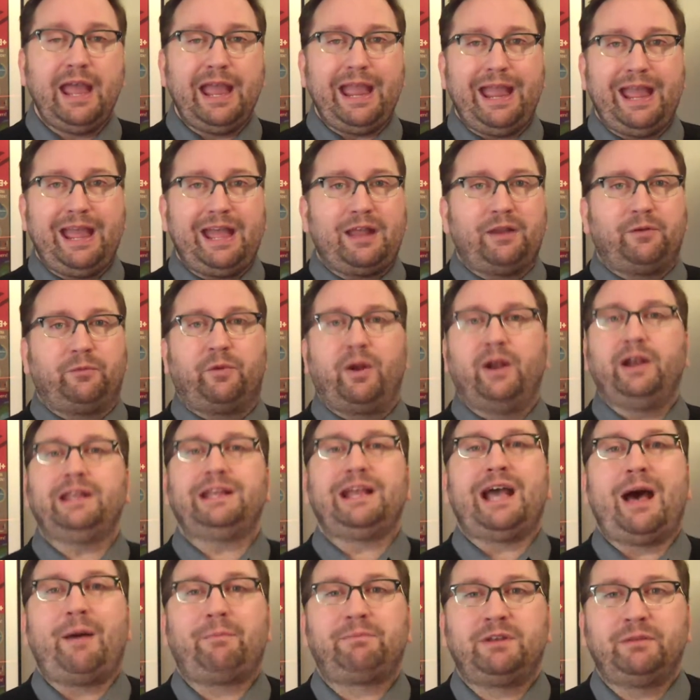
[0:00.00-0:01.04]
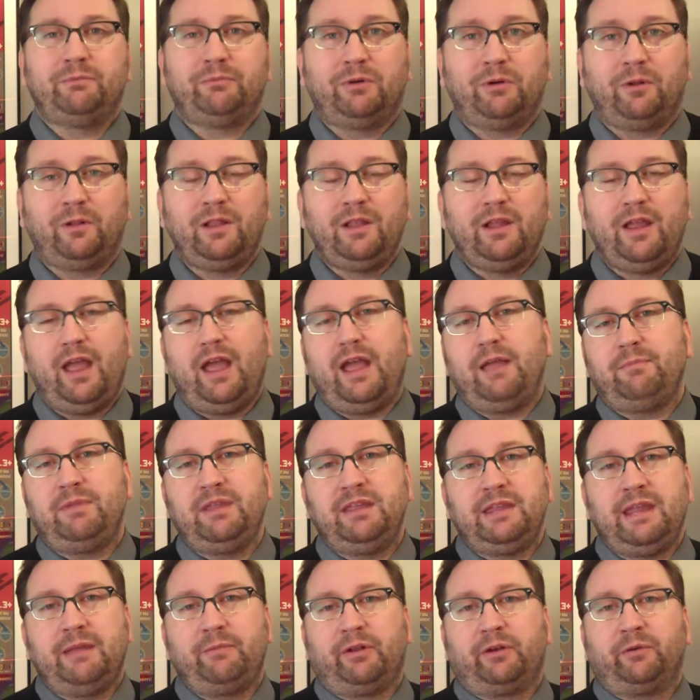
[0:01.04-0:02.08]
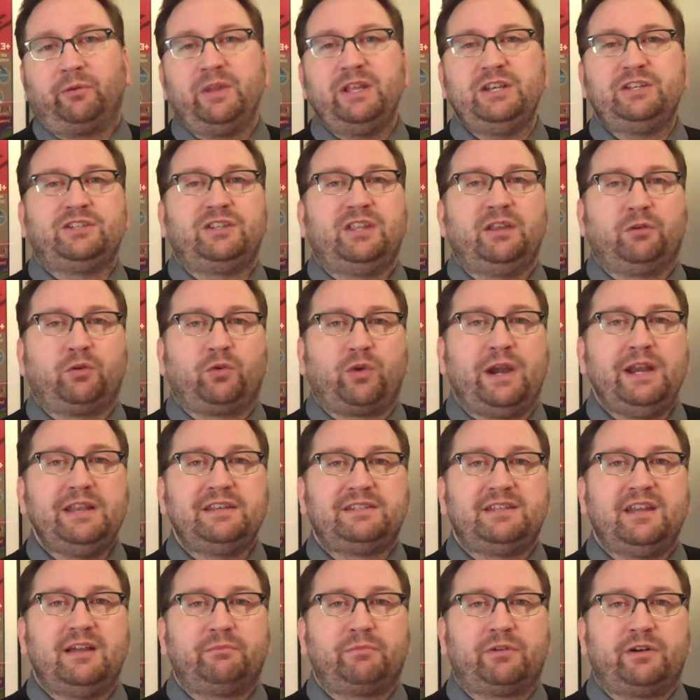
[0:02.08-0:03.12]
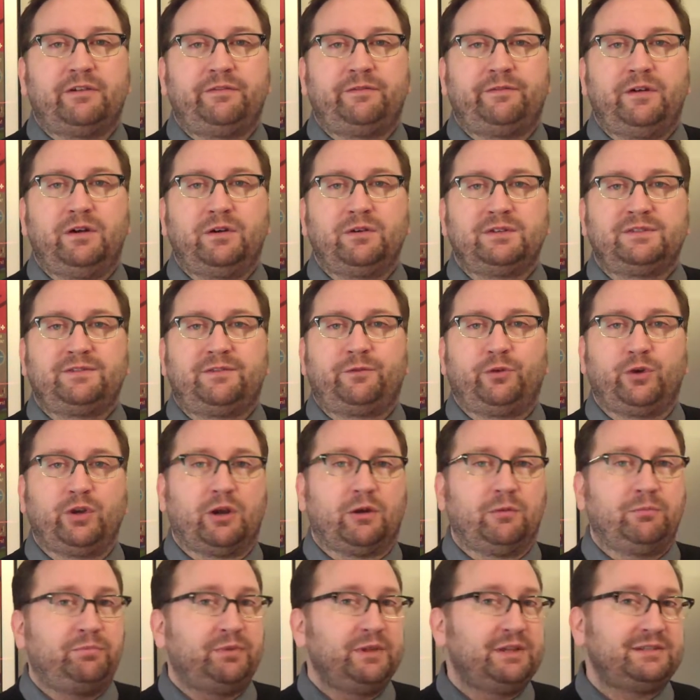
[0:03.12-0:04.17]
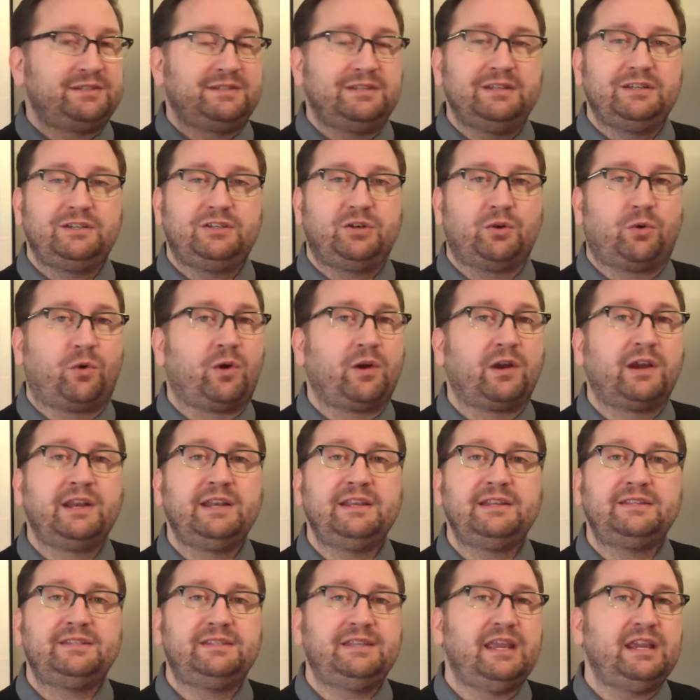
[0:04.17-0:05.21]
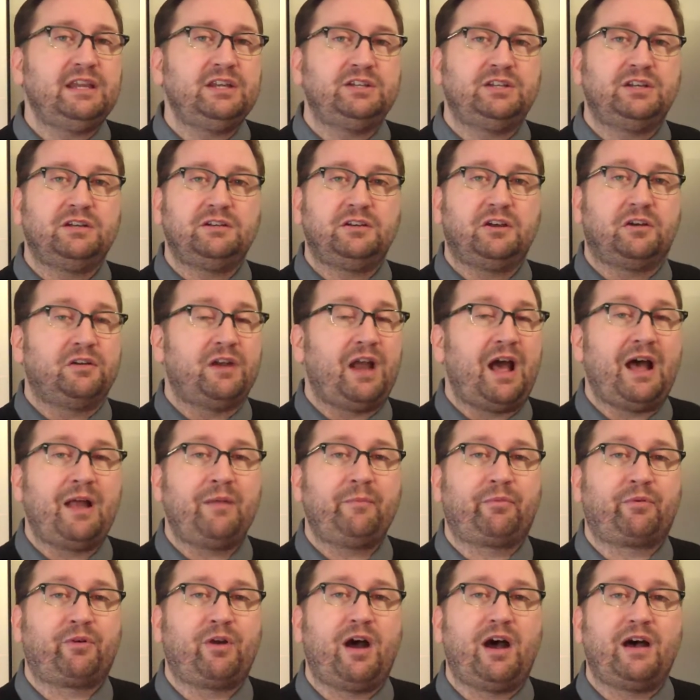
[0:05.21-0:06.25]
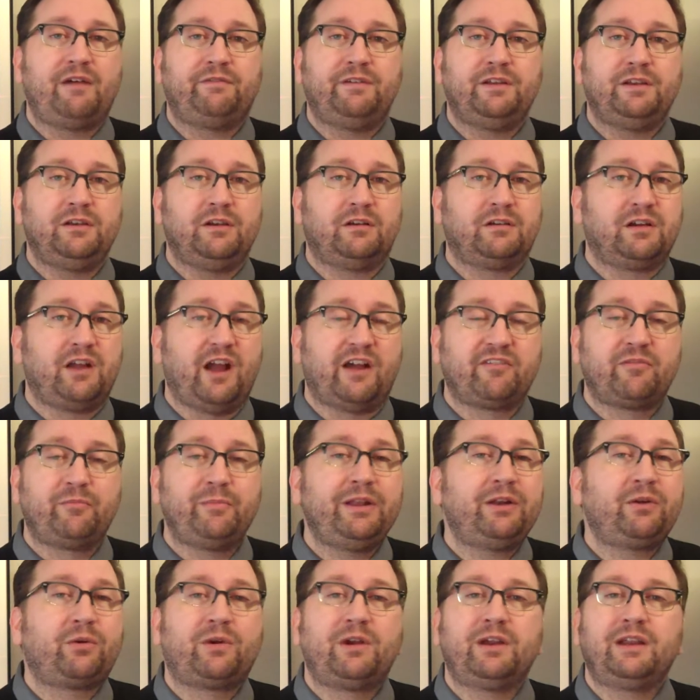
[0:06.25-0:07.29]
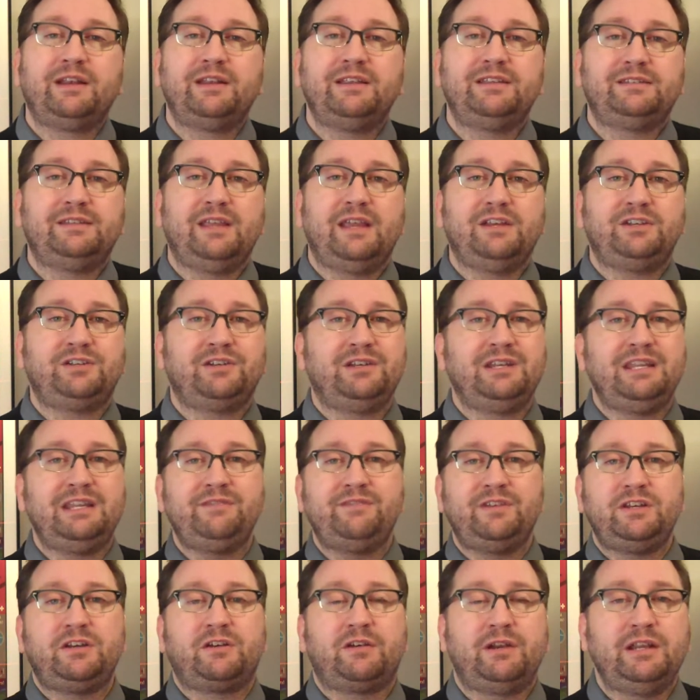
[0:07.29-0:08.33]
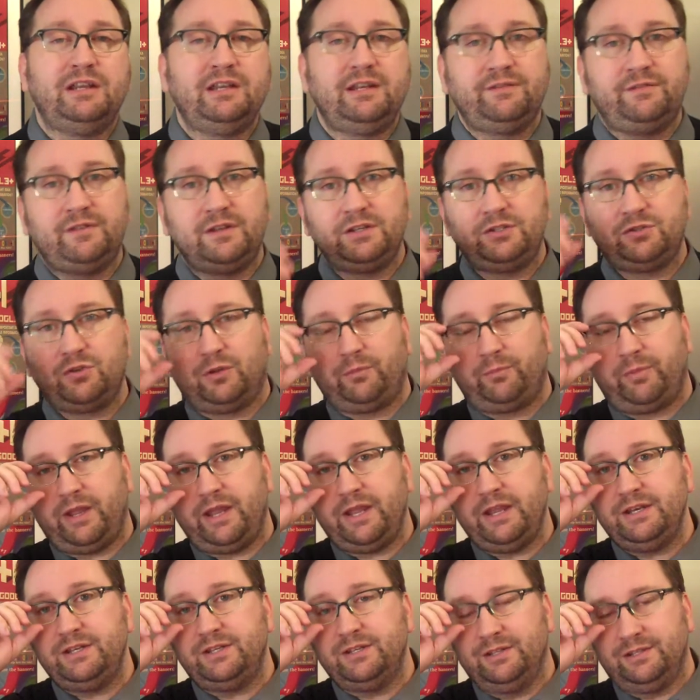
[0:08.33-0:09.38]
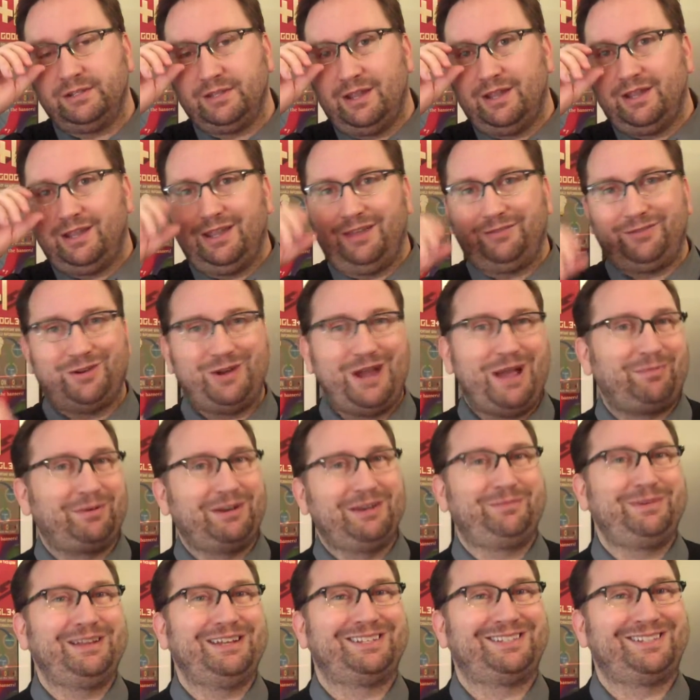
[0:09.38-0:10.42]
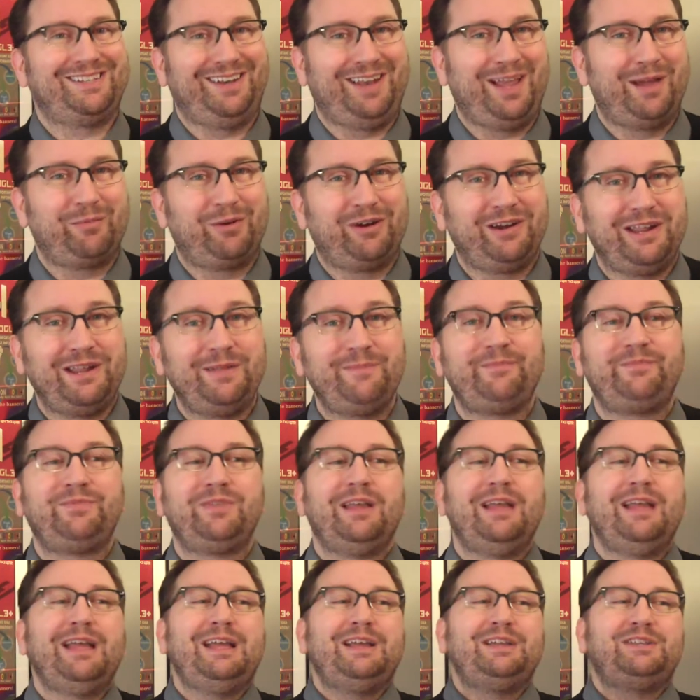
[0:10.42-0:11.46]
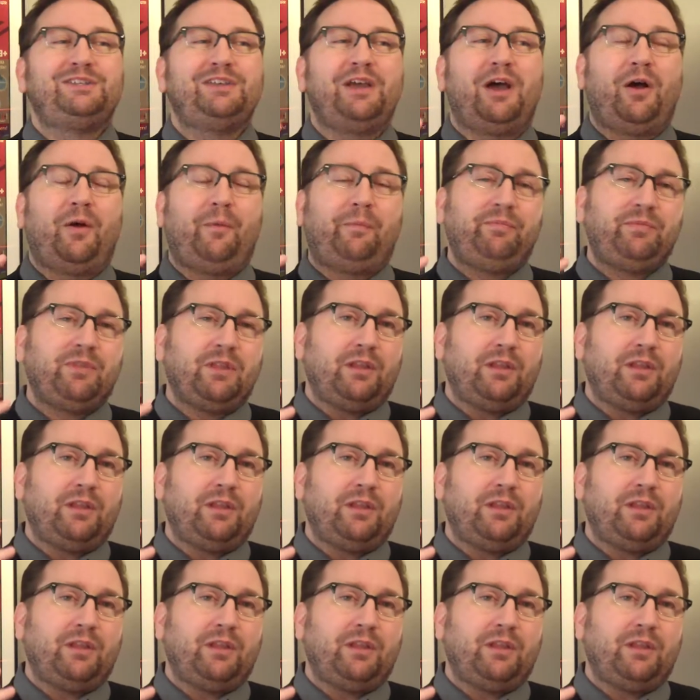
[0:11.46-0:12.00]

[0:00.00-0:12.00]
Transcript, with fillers: and running optimal and being able to reach the greatest number of folks for your business, your organization, your nonprofit, your government organization, even your individual pages if you happen to be a celebrity. So,